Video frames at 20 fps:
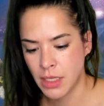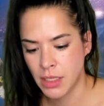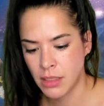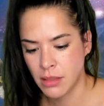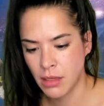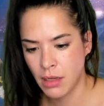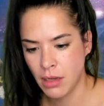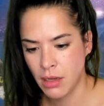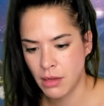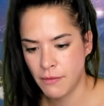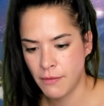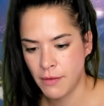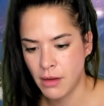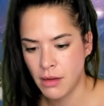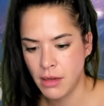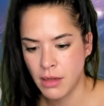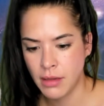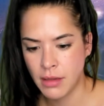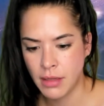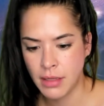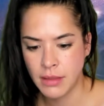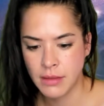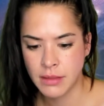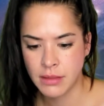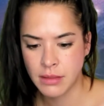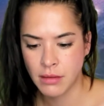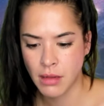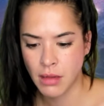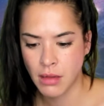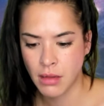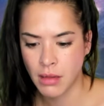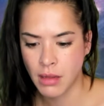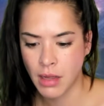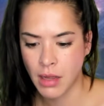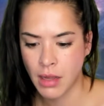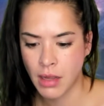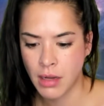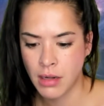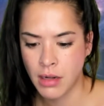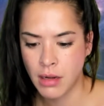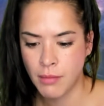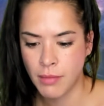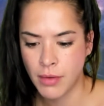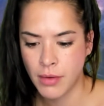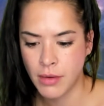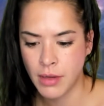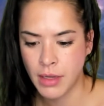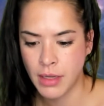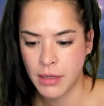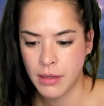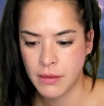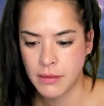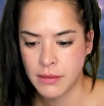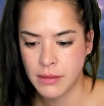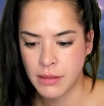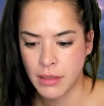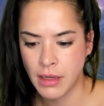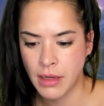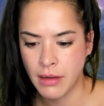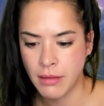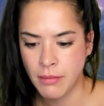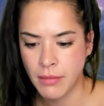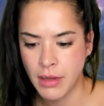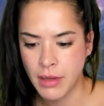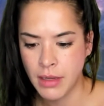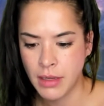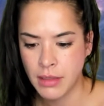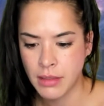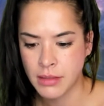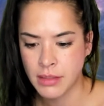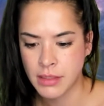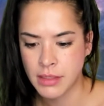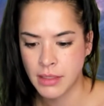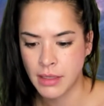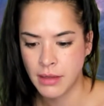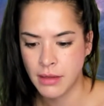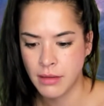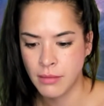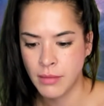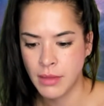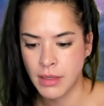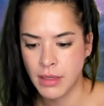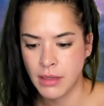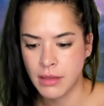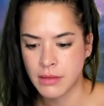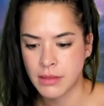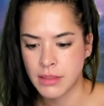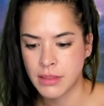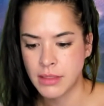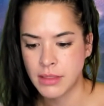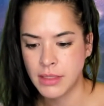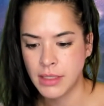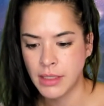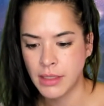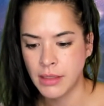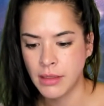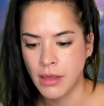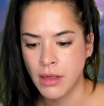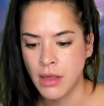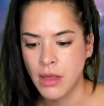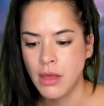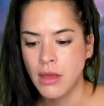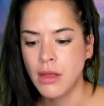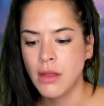And if you need his number, it is MSMST.